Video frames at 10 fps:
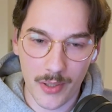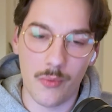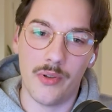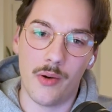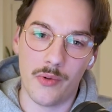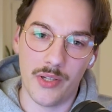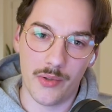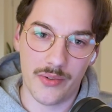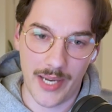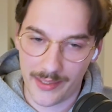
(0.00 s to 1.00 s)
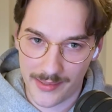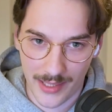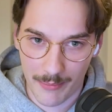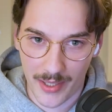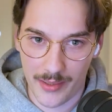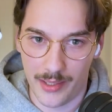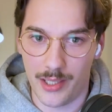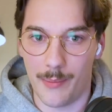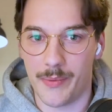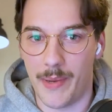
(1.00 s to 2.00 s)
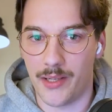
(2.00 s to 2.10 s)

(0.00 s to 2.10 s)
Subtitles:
Oh, now you need to text somebody, he comes back